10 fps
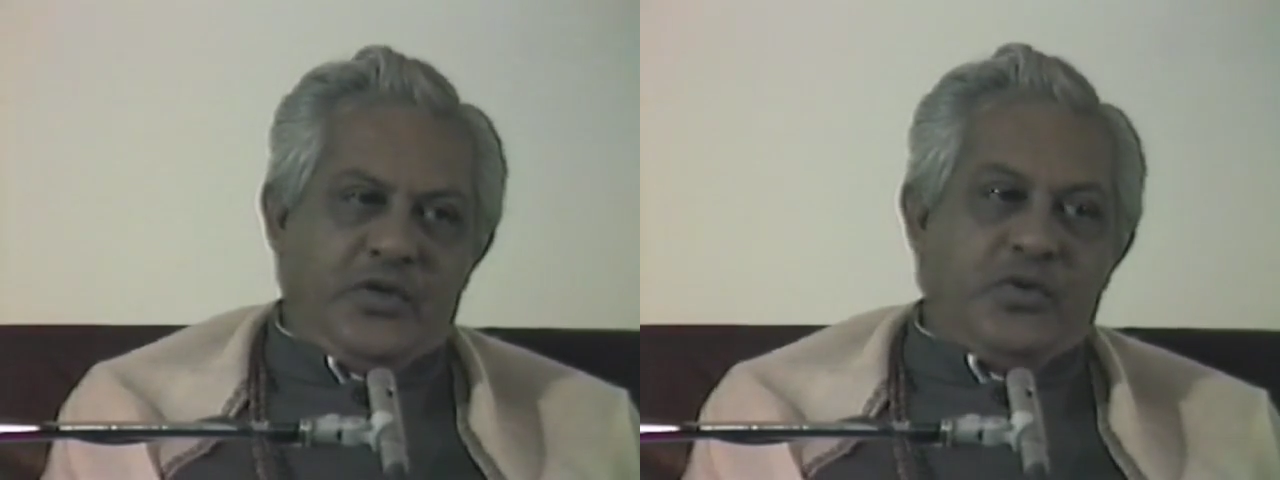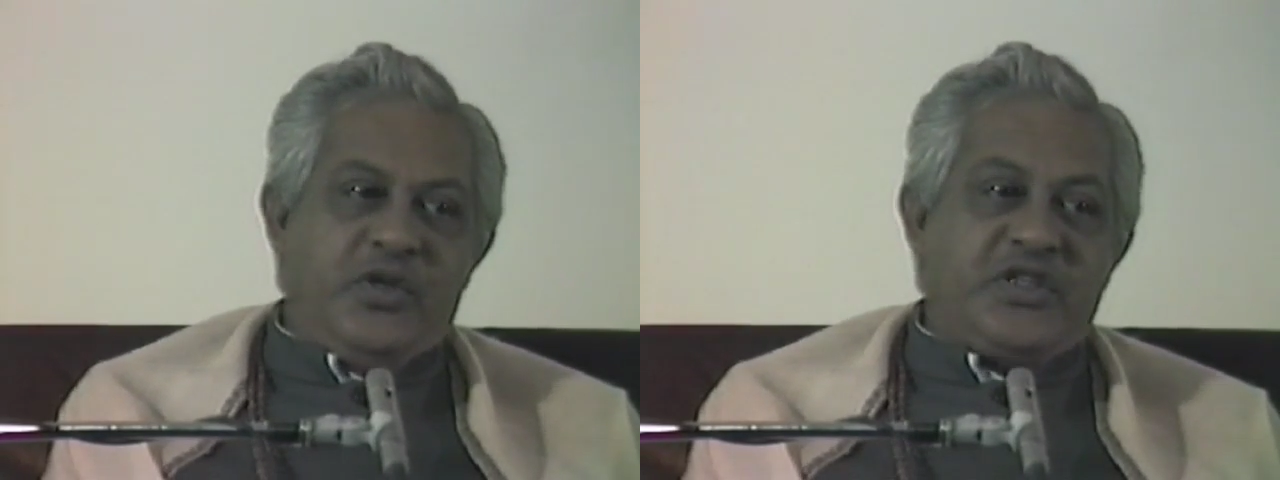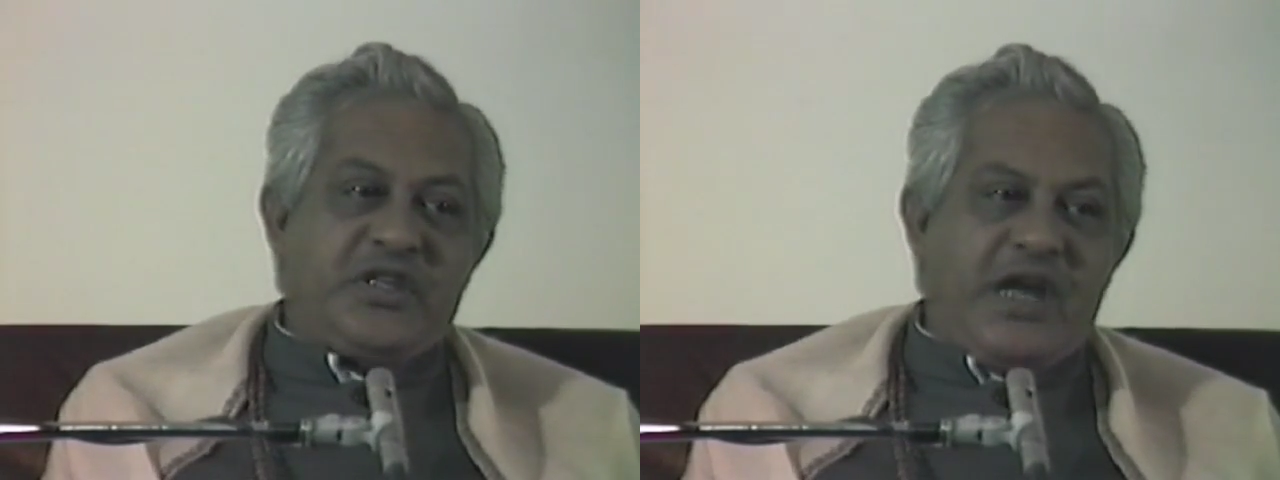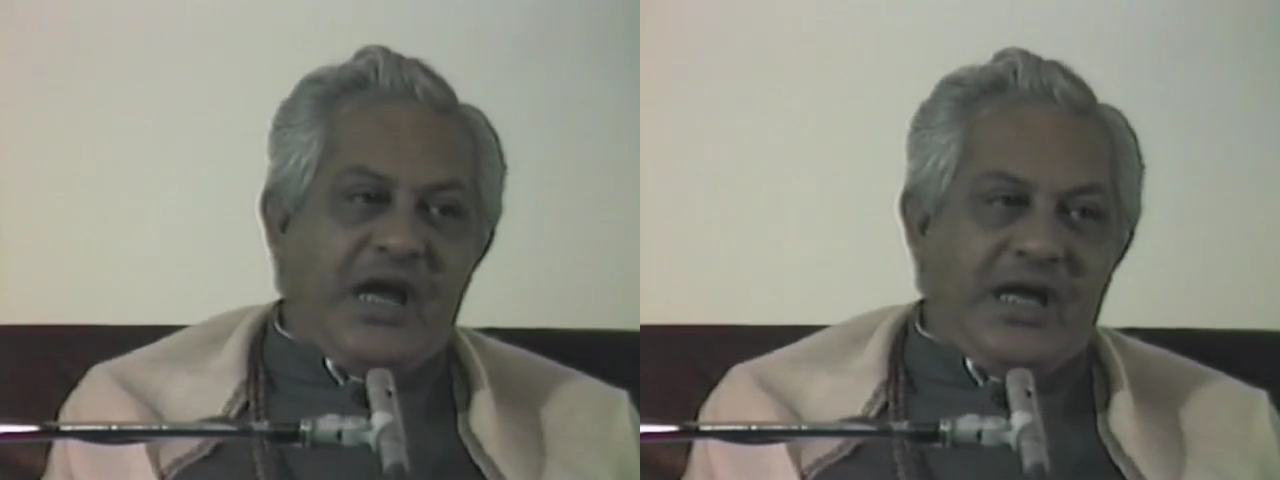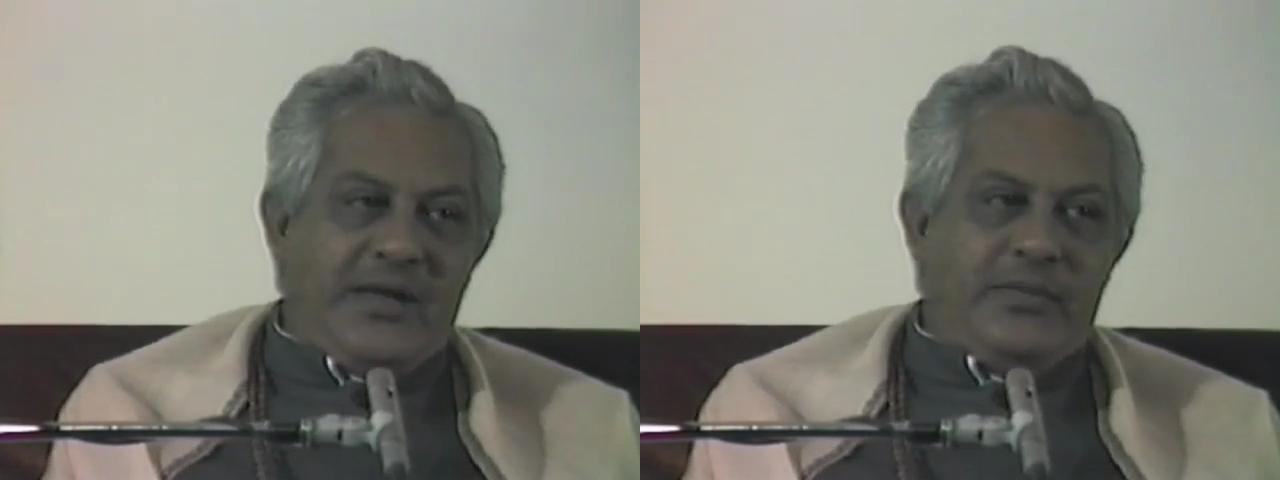to
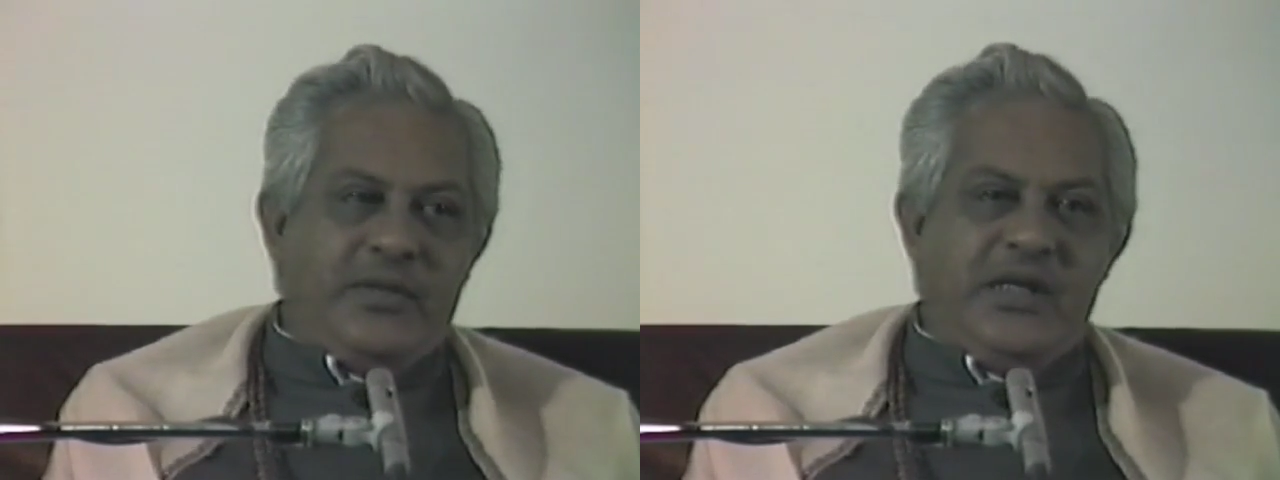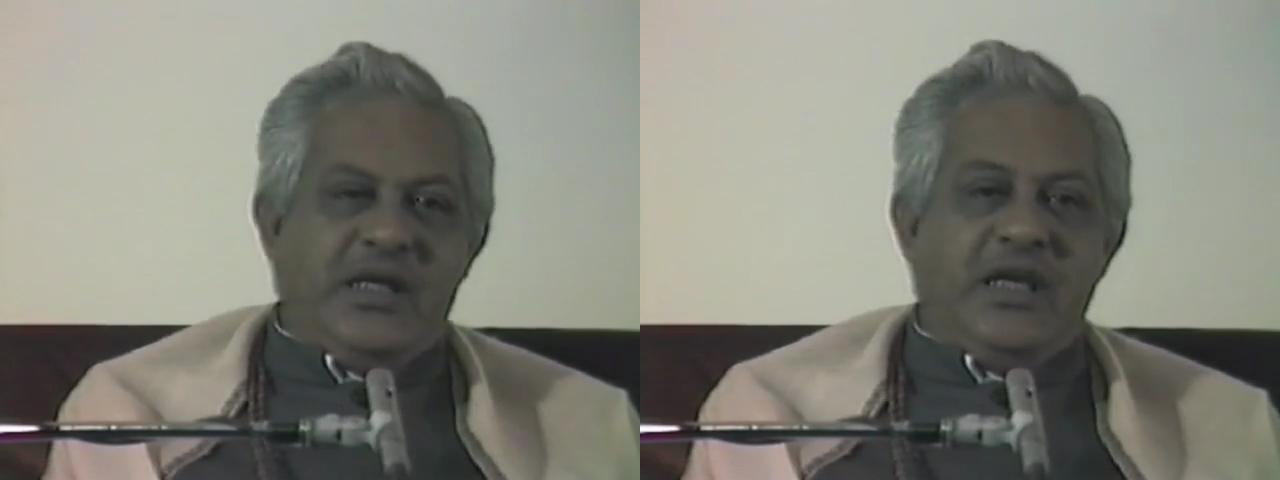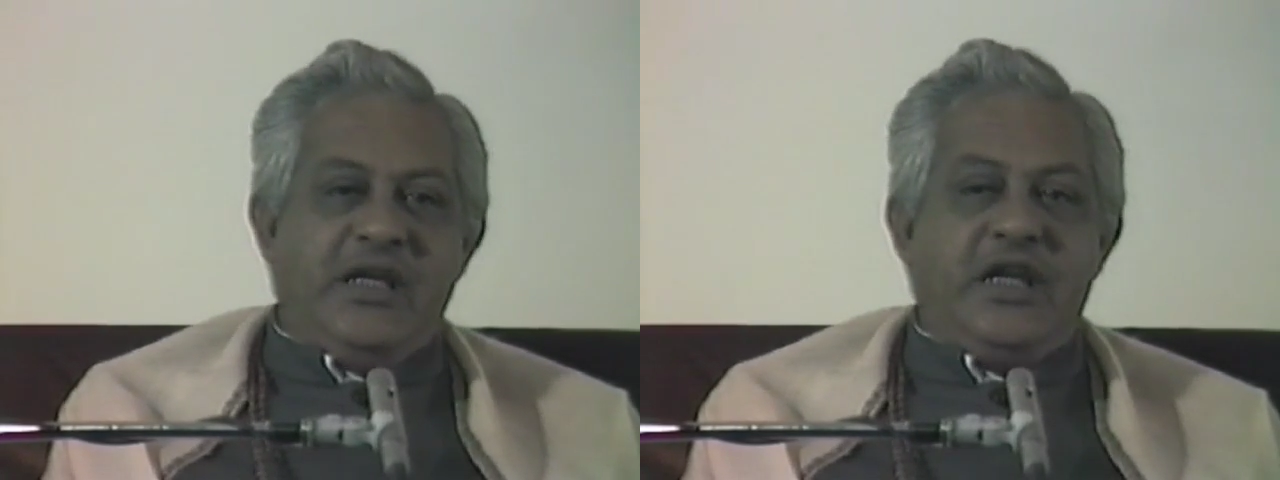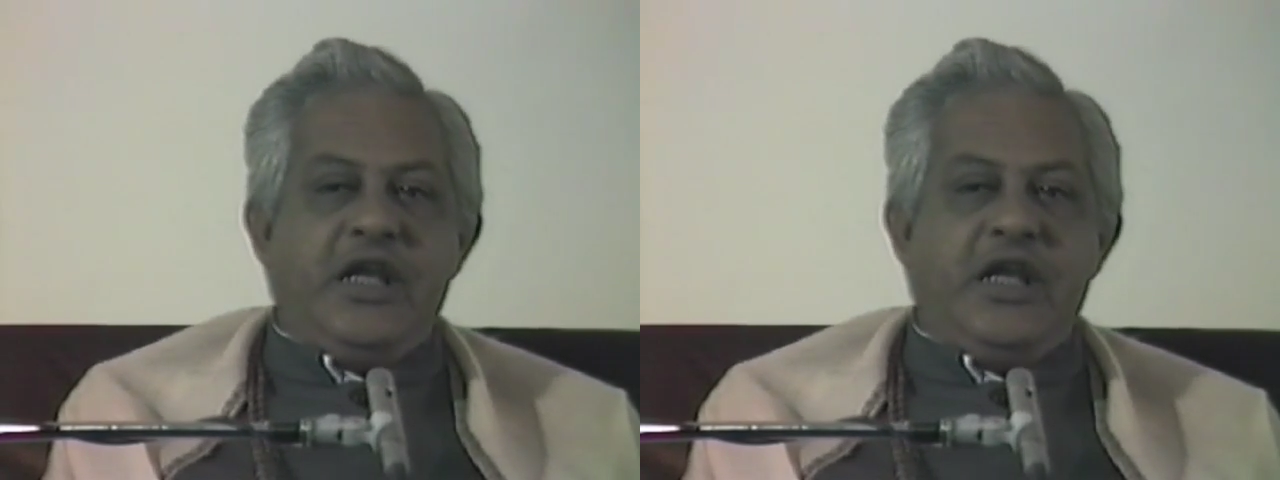describe in